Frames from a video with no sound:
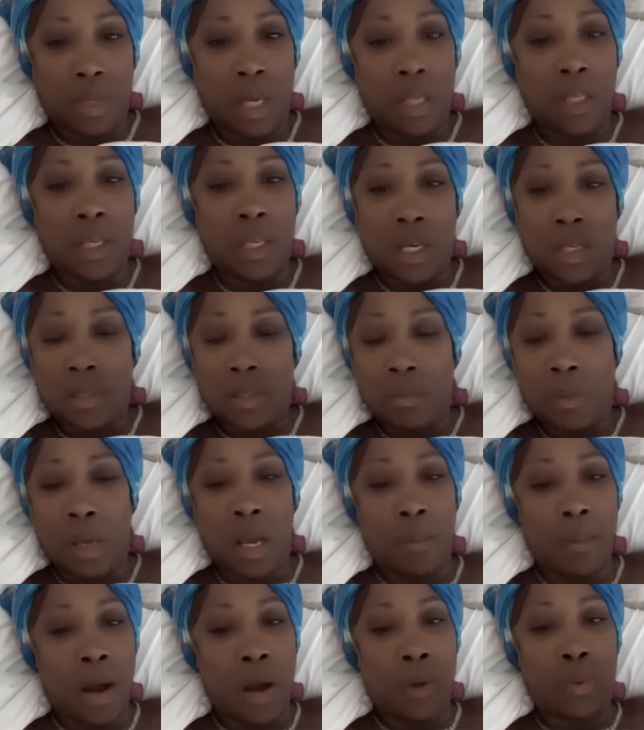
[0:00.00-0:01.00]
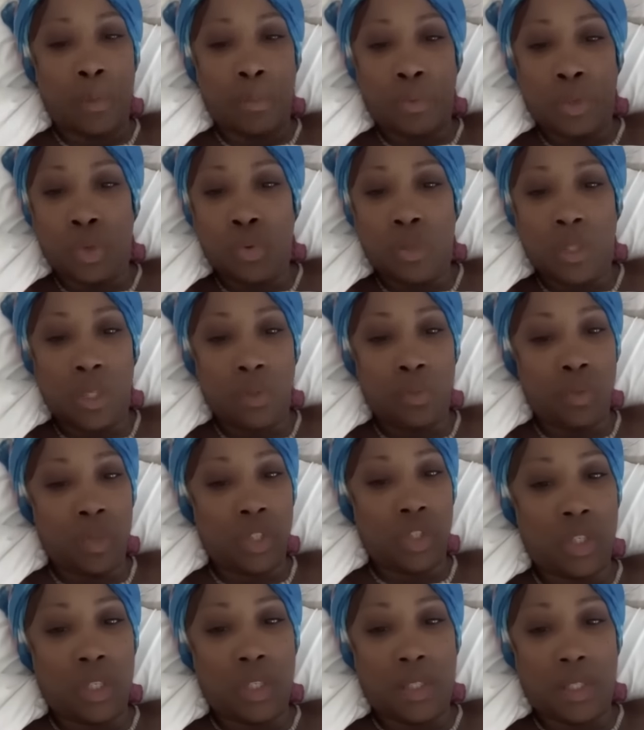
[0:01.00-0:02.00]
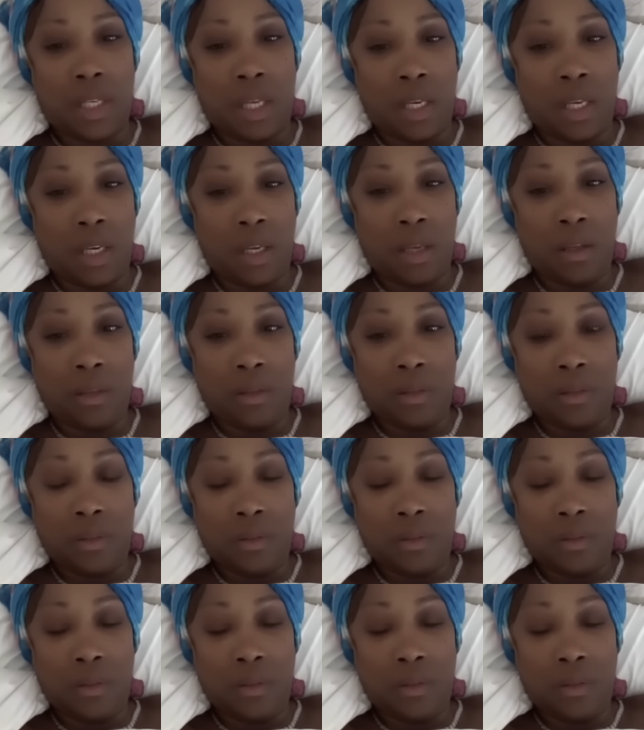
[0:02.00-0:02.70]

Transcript: And yes, ma'am, I rebuked it she said it.